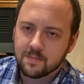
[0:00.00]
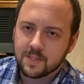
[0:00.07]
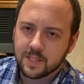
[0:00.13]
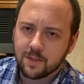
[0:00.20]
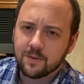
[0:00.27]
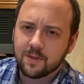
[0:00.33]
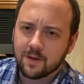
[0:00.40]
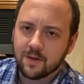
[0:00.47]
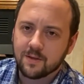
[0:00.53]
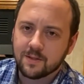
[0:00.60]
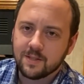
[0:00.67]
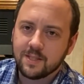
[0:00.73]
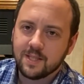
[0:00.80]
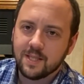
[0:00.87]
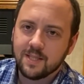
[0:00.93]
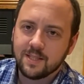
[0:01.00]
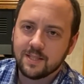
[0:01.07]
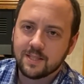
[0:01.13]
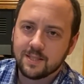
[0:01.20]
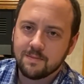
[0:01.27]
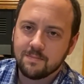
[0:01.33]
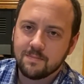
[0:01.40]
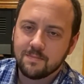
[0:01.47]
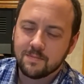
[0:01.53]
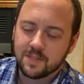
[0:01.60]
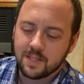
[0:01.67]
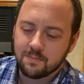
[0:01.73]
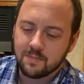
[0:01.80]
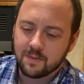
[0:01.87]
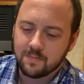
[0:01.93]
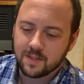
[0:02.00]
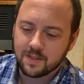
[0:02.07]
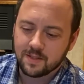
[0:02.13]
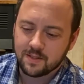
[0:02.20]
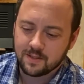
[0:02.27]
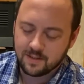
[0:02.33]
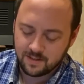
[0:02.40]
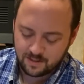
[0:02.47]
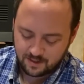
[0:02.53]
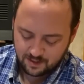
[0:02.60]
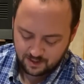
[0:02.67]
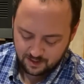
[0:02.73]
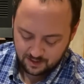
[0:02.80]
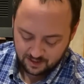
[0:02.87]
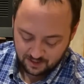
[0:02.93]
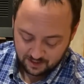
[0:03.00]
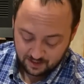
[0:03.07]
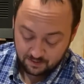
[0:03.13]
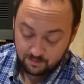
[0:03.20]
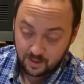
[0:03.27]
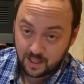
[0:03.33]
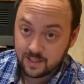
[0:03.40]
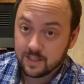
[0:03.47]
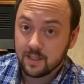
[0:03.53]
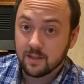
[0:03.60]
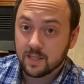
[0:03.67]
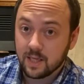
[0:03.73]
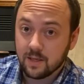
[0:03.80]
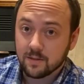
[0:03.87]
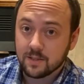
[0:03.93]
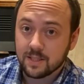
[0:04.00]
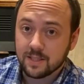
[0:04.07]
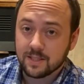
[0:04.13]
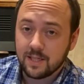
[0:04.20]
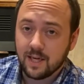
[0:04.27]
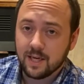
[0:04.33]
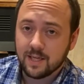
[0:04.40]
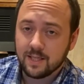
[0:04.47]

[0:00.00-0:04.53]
Those are all good things, said my mother. I still count just 9.